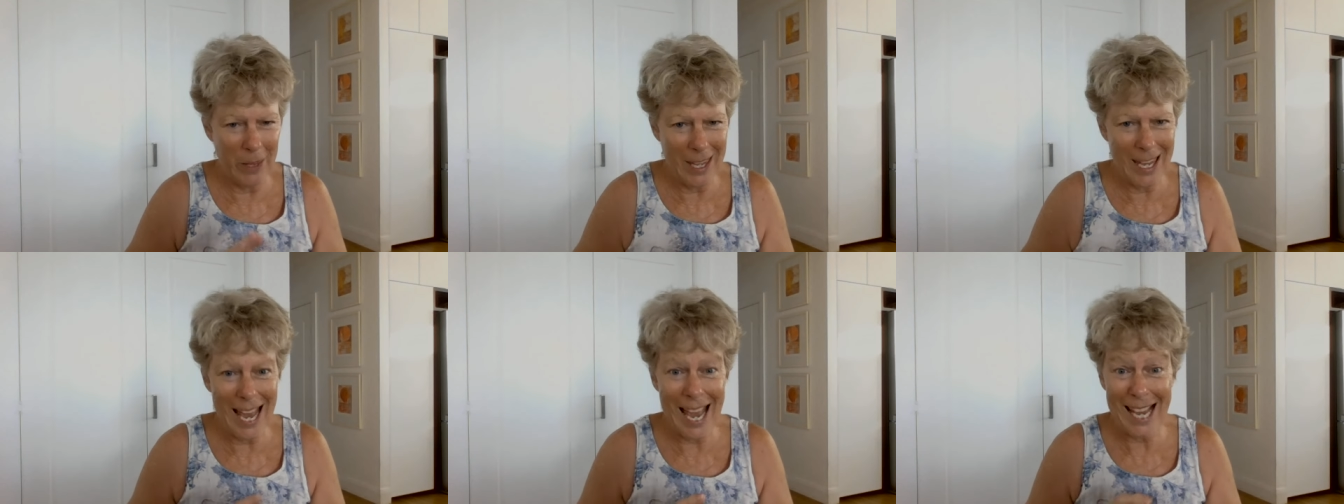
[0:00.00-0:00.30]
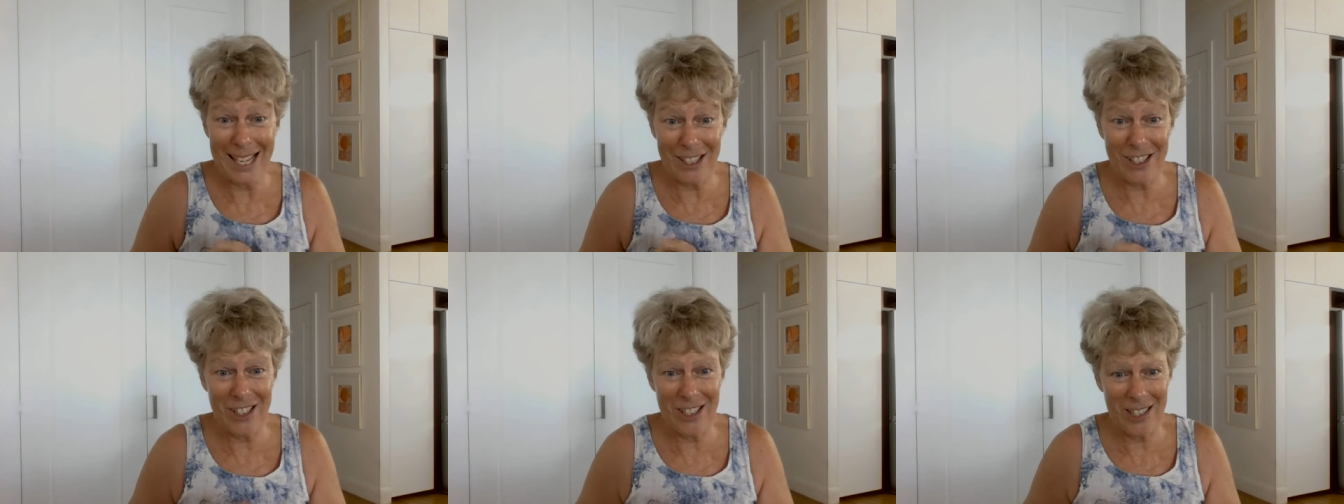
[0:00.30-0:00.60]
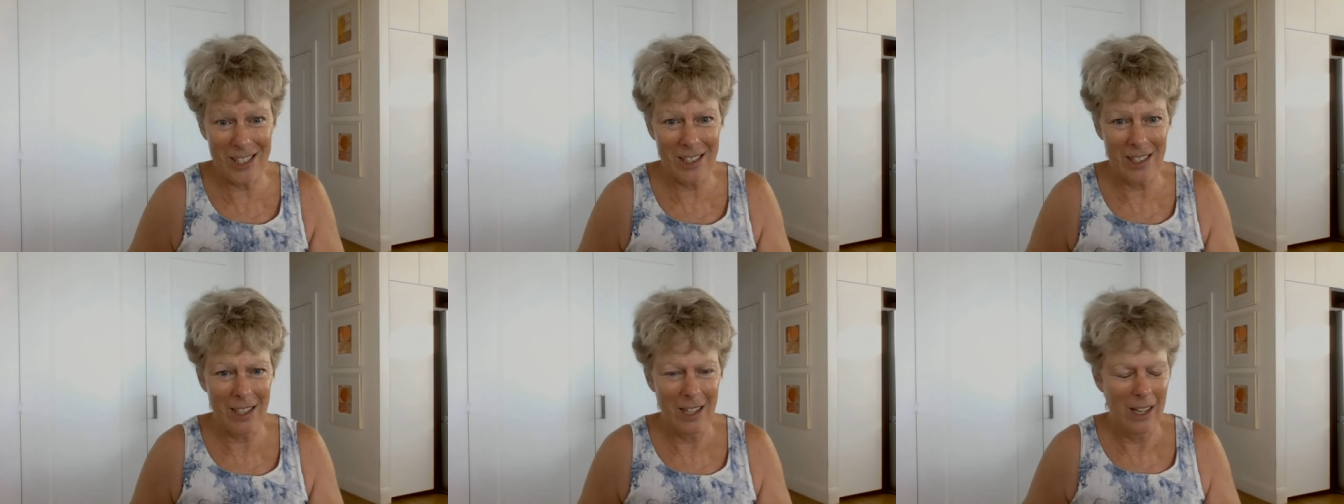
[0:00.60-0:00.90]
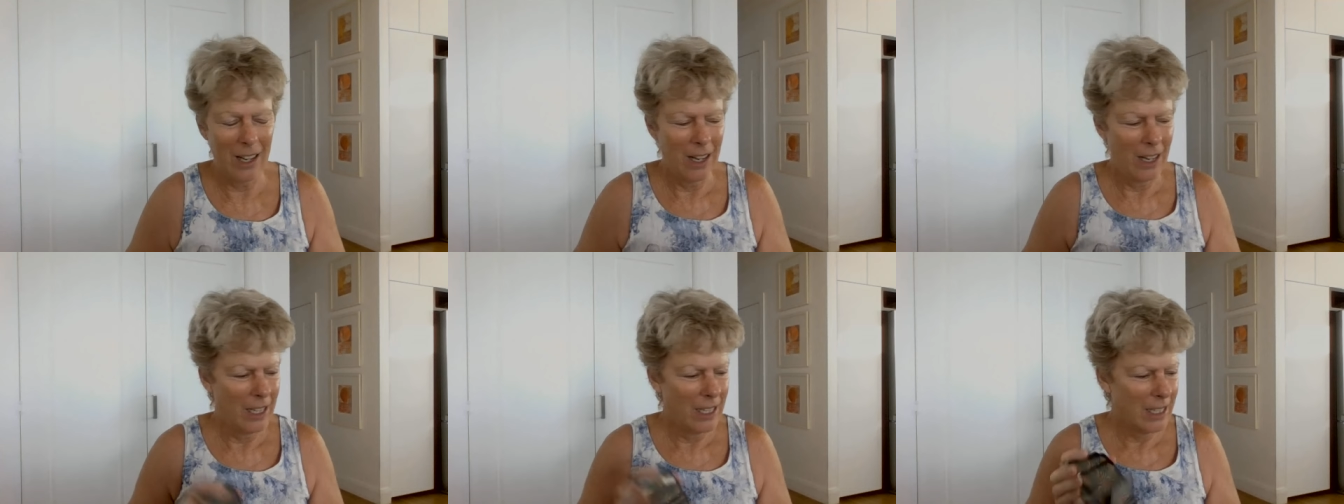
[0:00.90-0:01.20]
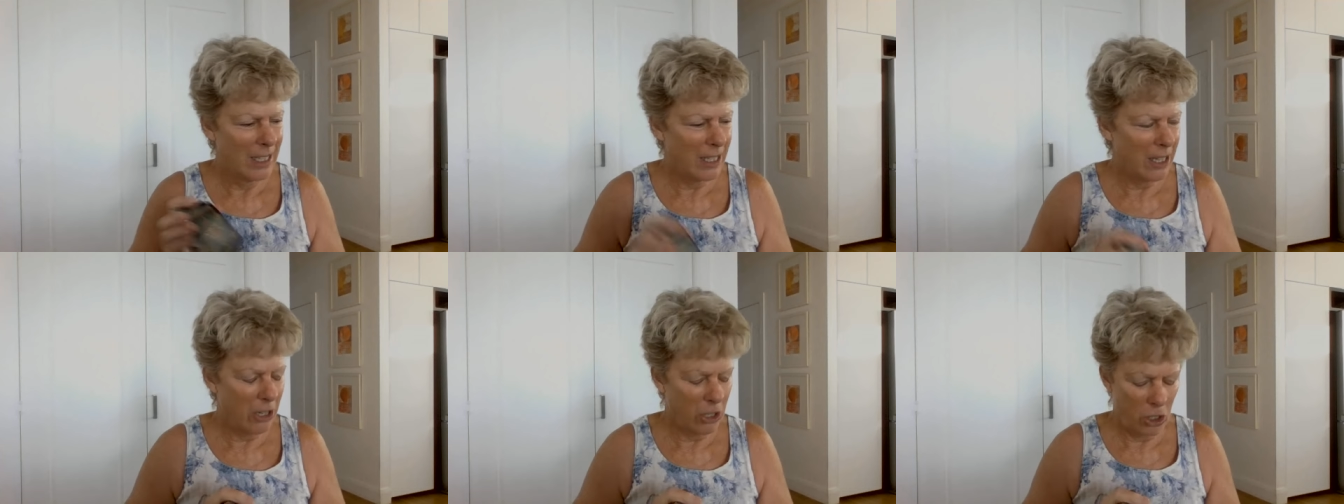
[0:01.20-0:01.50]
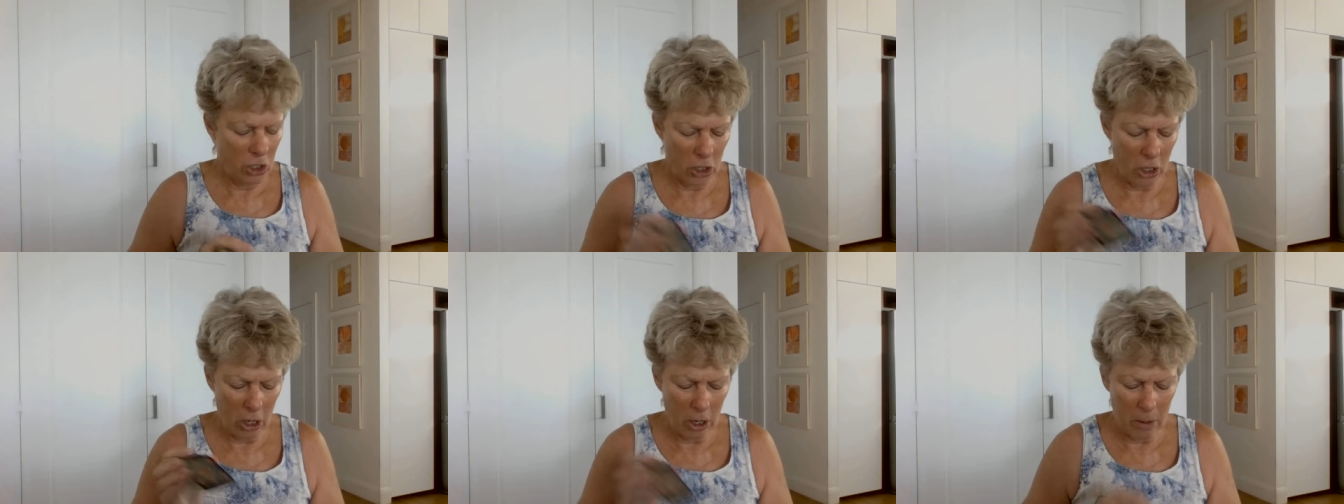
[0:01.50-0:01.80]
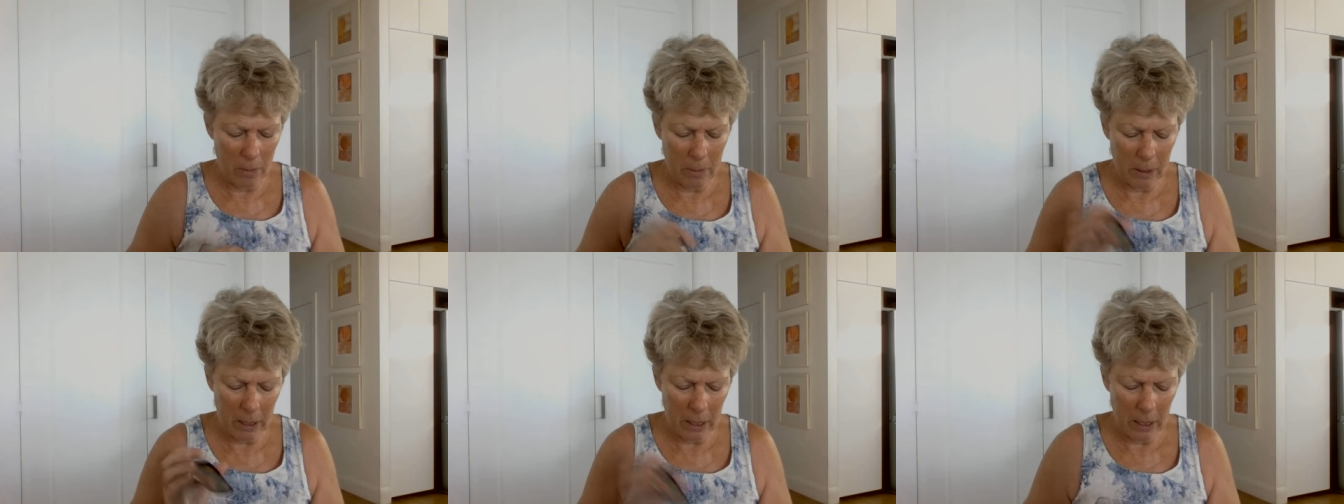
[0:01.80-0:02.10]
Yes, so
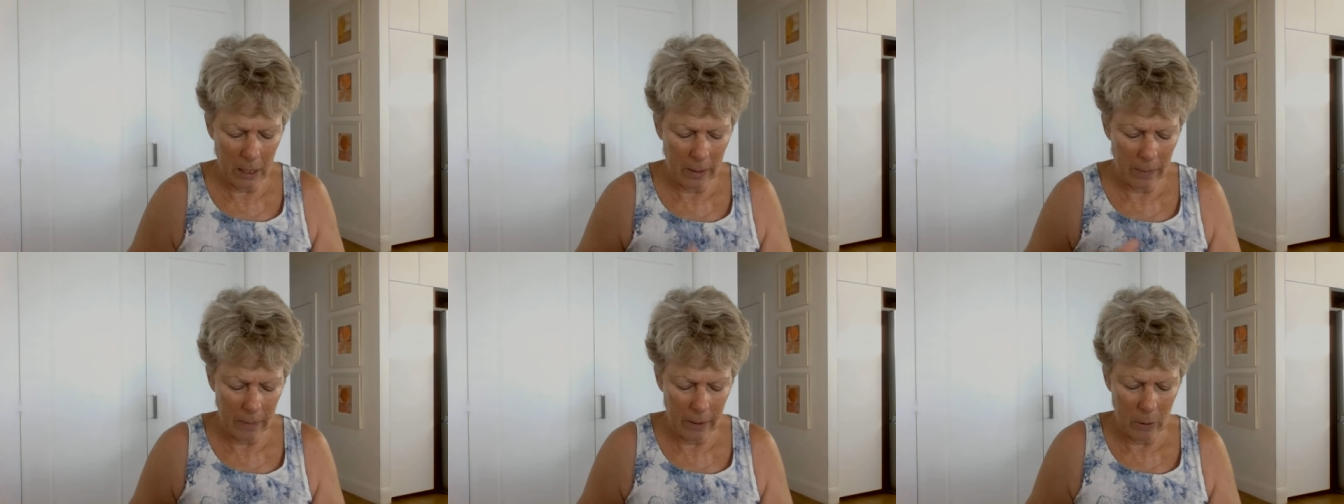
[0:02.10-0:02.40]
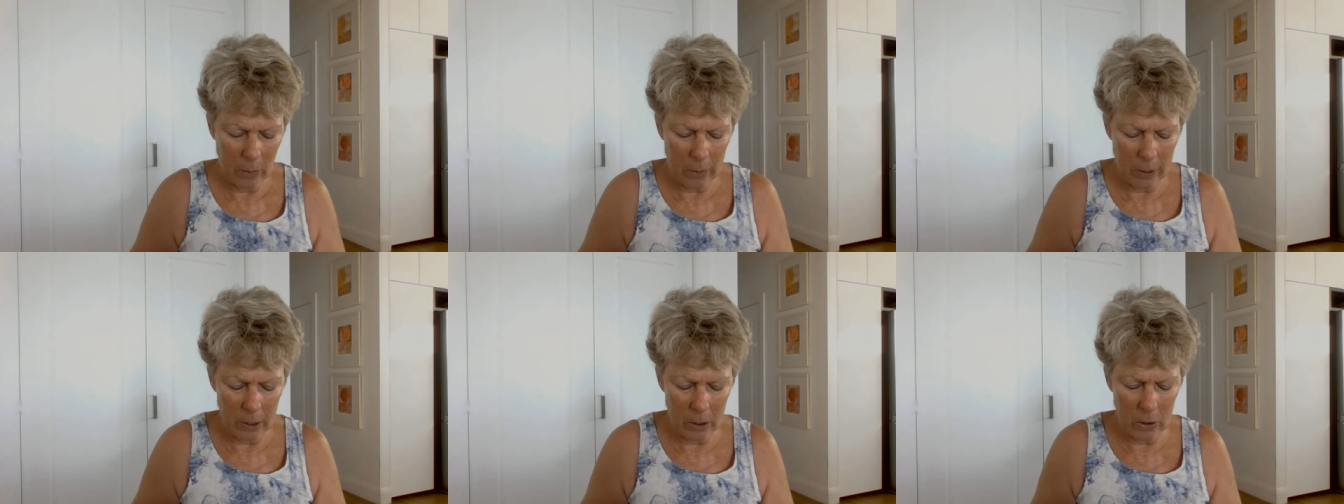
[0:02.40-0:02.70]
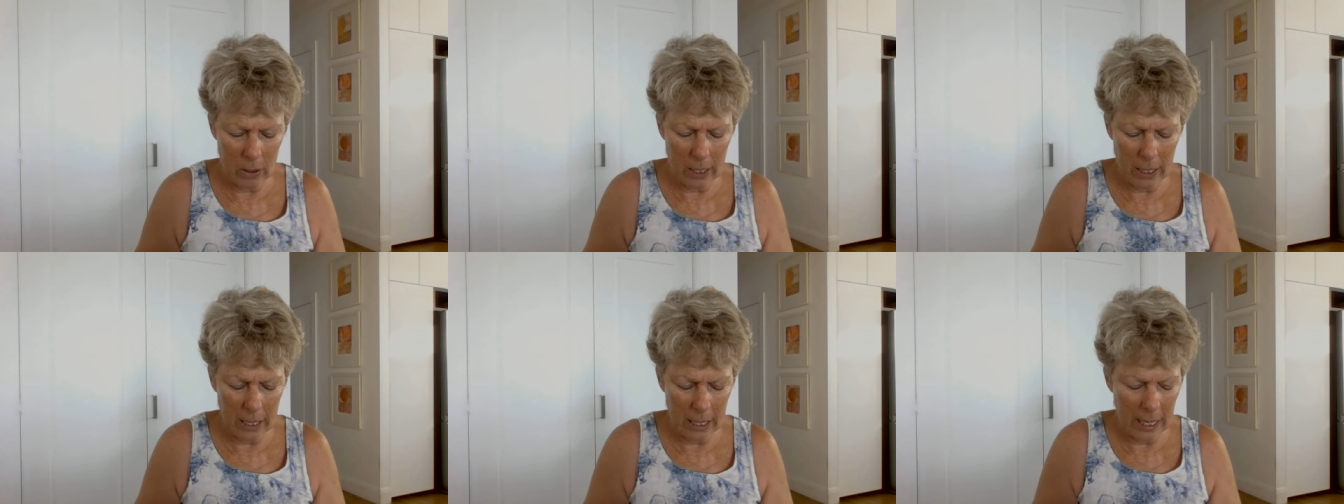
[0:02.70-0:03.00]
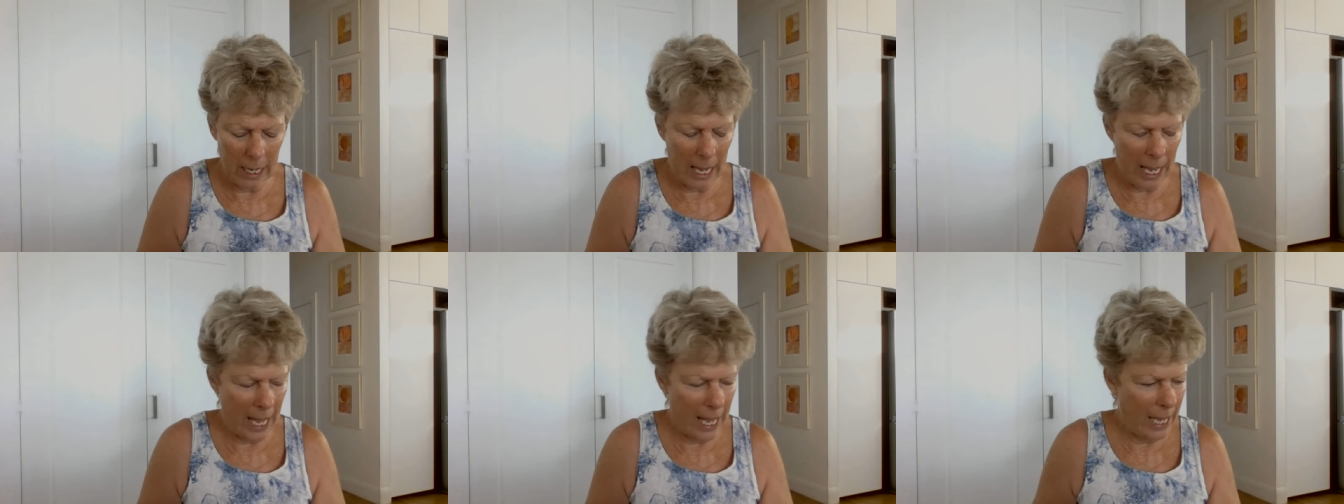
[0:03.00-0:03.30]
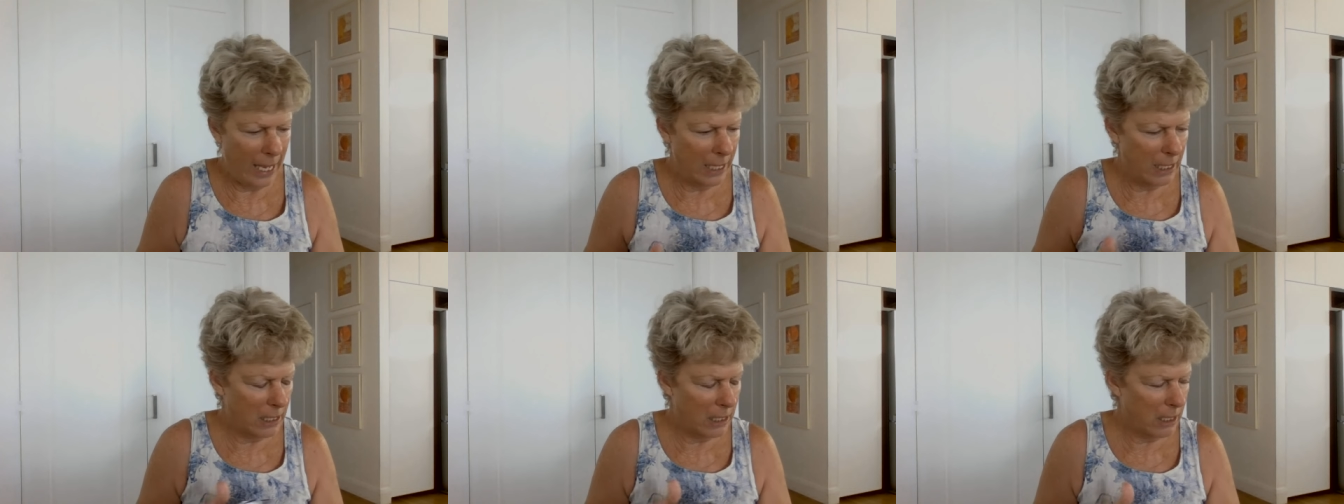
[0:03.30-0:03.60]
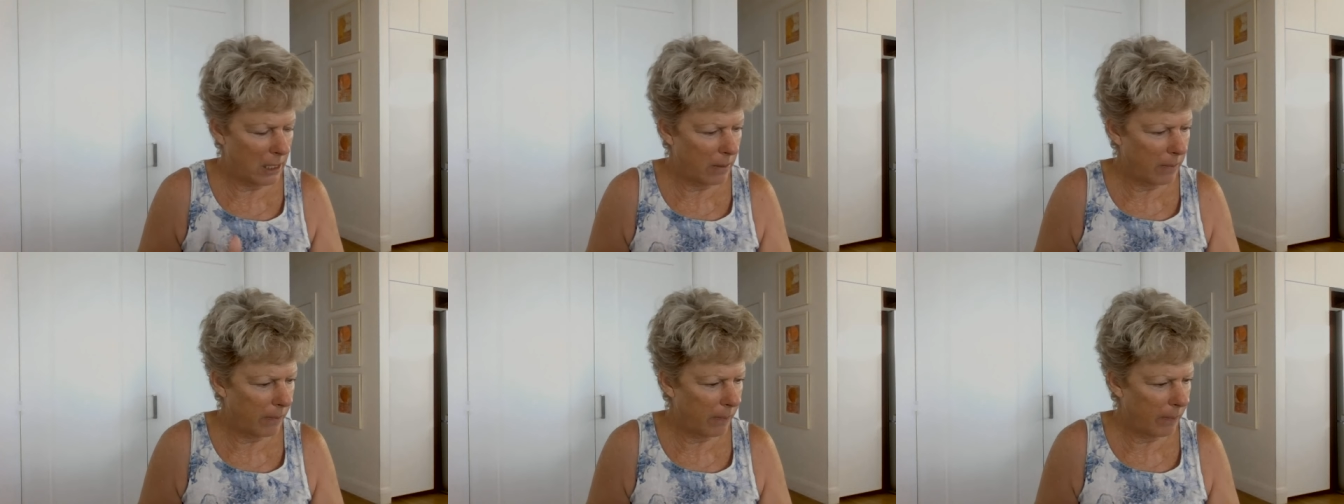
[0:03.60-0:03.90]
show me. Are we looking at